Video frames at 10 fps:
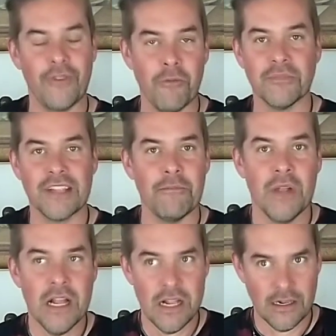from
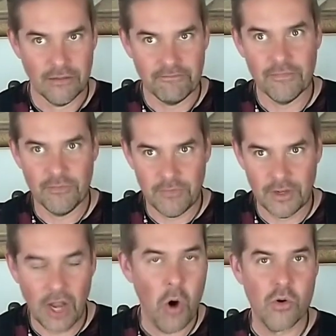some
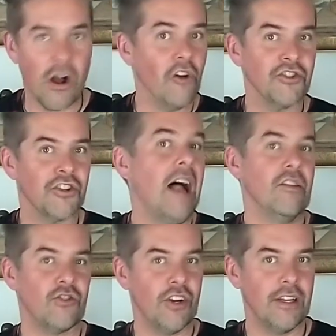low-cost
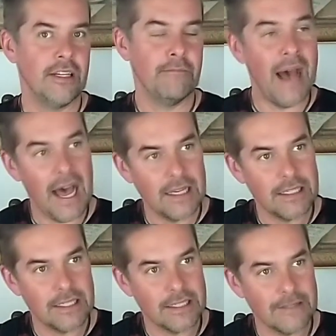country.
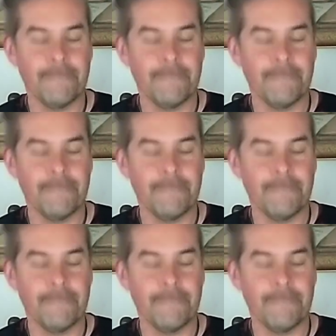But